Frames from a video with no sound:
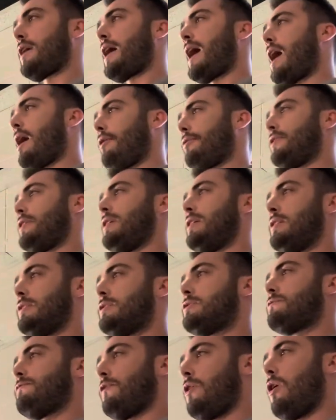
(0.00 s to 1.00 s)
how things
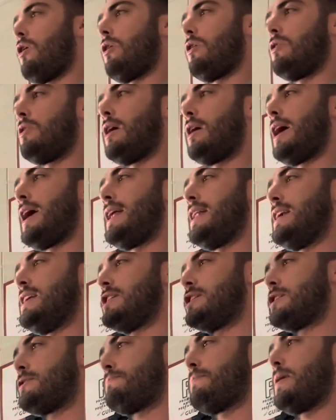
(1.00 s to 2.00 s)
fall and in
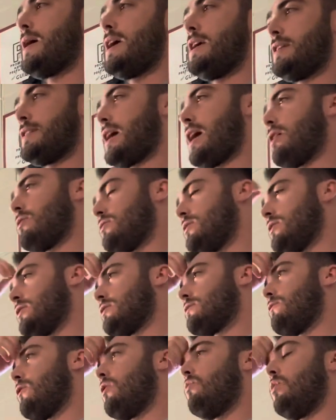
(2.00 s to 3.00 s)
space how things
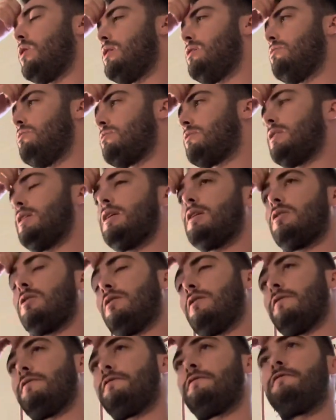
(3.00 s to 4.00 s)
fall. What do you think could
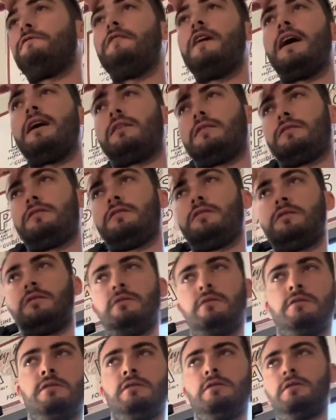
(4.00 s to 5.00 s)
affect
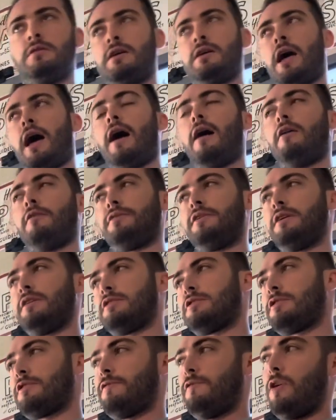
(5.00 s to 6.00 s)
how
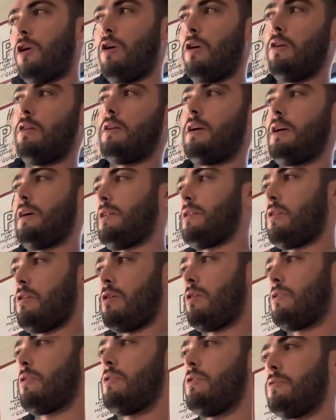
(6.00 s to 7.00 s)
things fall
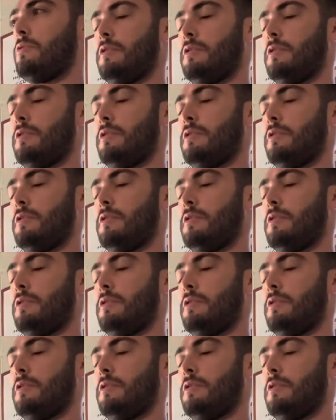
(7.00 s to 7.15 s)
on Earth